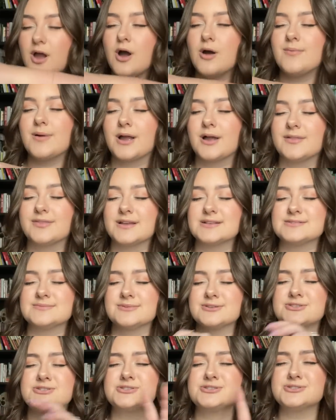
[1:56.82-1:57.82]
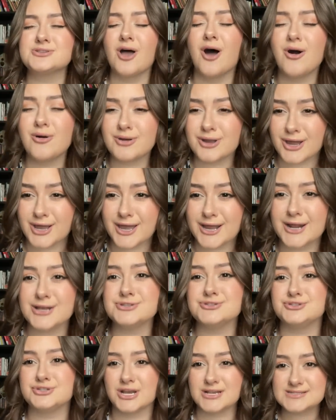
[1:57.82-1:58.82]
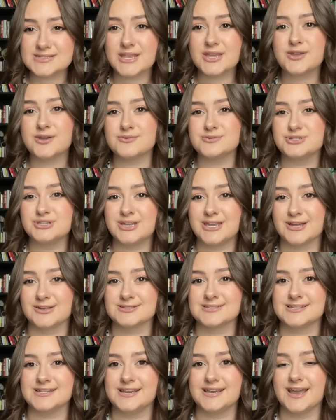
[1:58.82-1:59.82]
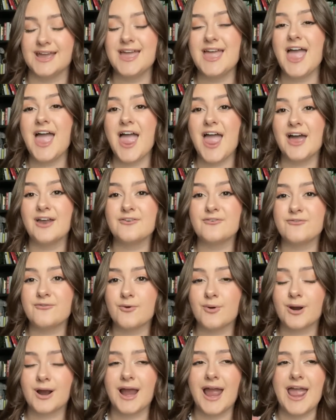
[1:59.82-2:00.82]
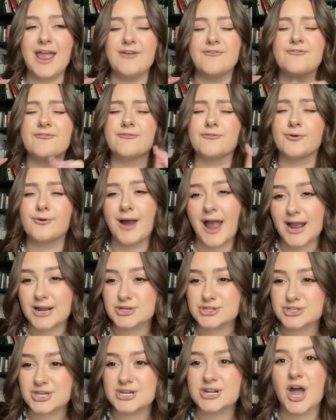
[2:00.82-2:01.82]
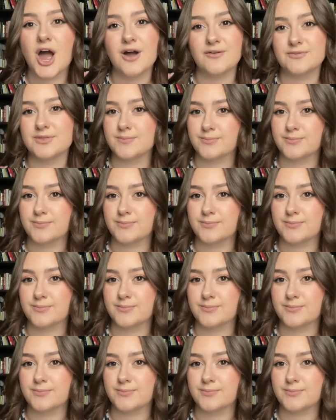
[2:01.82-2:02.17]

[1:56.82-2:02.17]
Oh my God, that smells so good, just like Gucci Guilty, and for a fraction of the